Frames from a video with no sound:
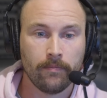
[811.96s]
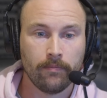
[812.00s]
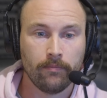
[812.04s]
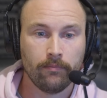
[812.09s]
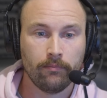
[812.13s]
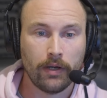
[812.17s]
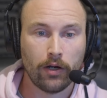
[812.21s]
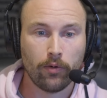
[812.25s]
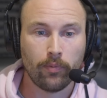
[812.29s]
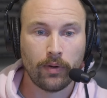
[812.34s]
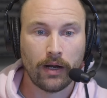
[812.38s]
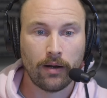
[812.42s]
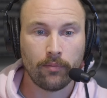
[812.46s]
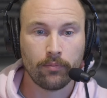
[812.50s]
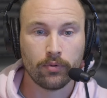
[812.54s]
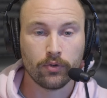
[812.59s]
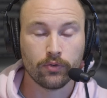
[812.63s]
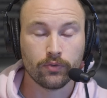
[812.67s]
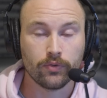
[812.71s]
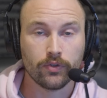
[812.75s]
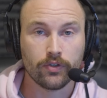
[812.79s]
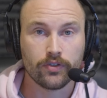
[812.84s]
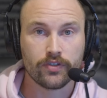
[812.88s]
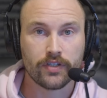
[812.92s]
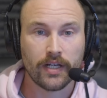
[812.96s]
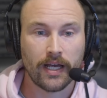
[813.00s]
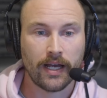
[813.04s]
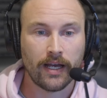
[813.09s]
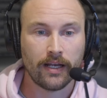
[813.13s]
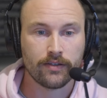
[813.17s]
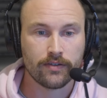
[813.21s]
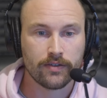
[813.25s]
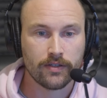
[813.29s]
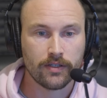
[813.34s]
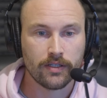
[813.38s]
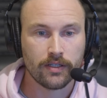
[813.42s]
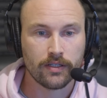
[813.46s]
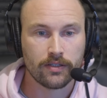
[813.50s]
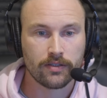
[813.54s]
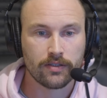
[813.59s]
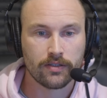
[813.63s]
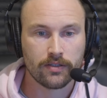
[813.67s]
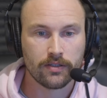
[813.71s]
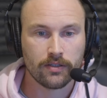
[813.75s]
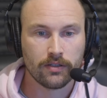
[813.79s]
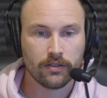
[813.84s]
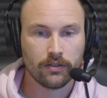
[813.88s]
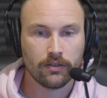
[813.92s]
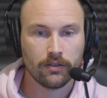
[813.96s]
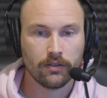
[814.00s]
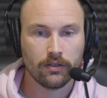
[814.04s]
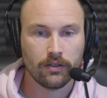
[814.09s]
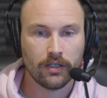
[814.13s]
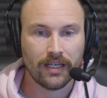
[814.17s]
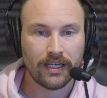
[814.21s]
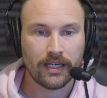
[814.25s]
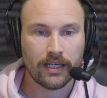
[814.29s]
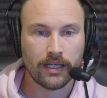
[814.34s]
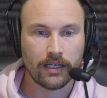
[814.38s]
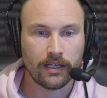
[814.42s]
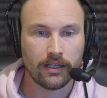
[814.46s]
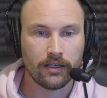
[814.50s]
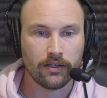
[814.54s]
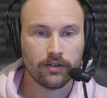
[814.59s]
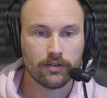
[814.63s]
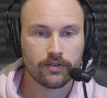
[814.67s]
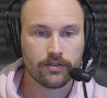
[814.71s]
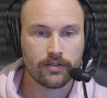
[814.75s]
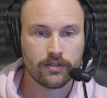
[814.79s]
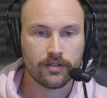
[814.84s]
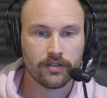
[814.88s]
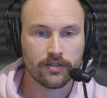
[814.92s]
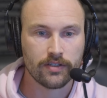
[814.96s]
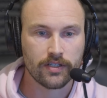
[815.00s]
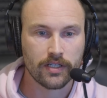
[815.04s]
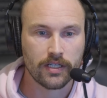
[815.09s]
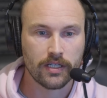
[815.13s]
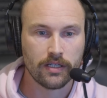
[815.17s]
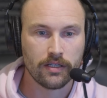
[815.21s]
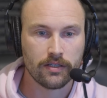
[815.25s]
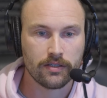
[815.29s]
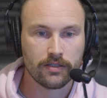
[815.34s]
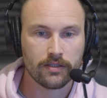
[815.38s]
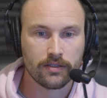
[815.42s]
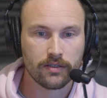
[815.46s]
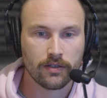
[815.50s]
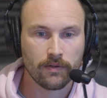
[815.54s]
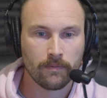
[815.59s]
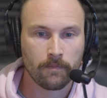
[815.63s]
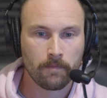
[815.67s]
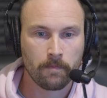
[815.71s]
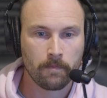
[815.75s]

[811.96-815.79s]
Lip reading: male pattern baldness as this hideous disease.